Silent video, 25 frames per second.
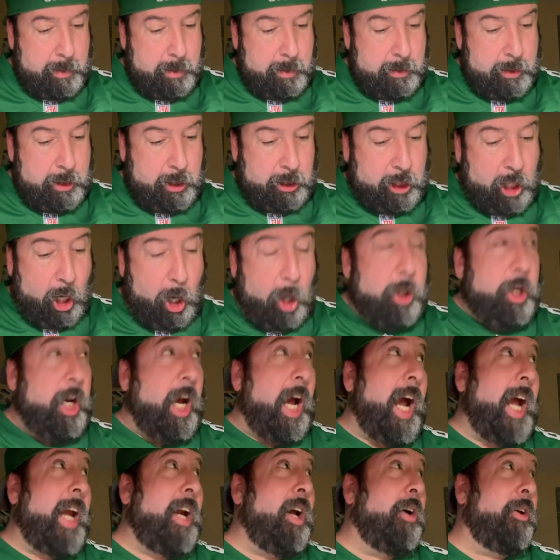Dakota,
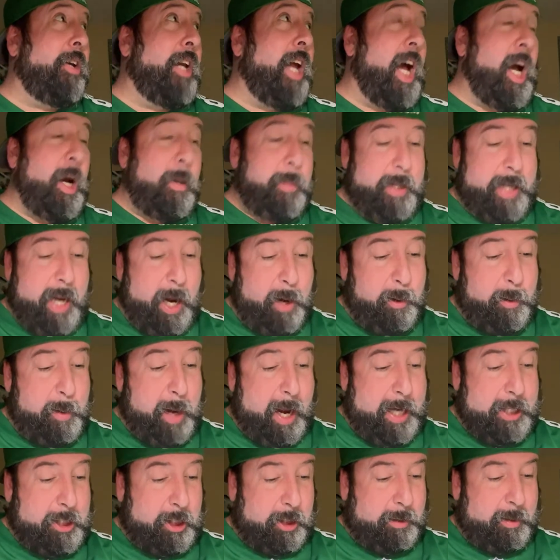I don't know, but that would
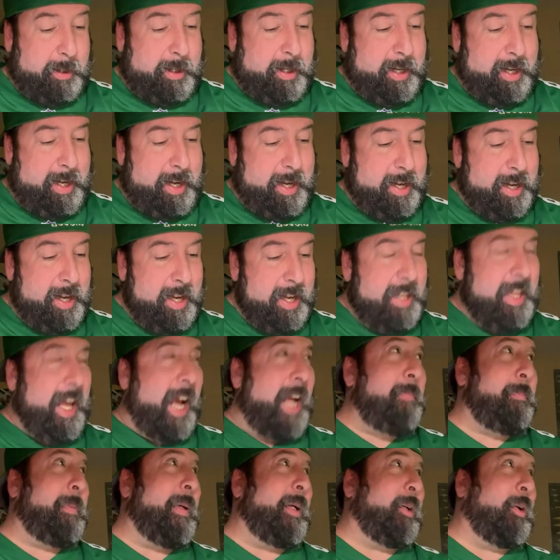
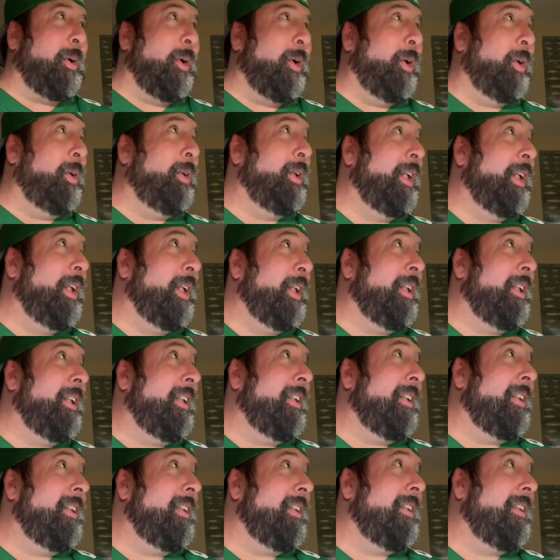that'd be cool.
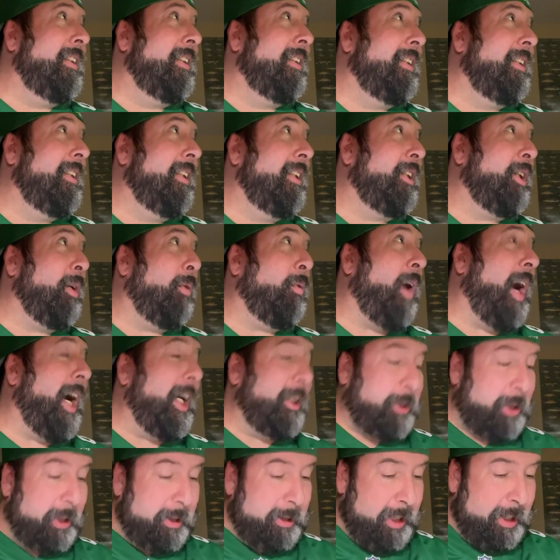The
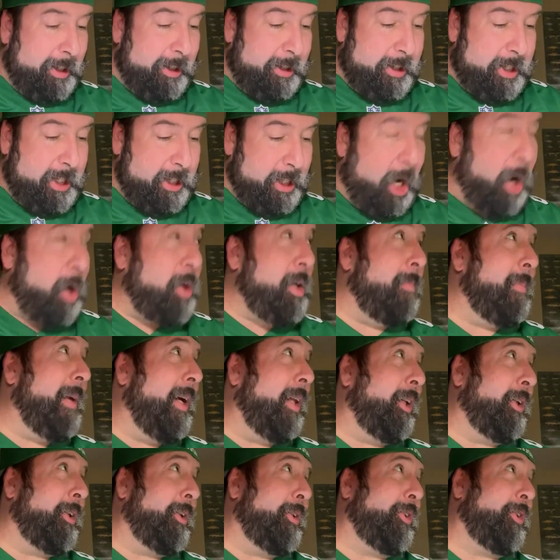Washington Dakota
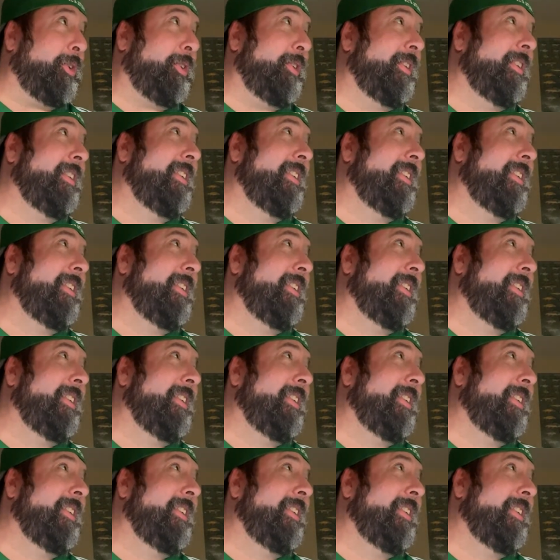Millers.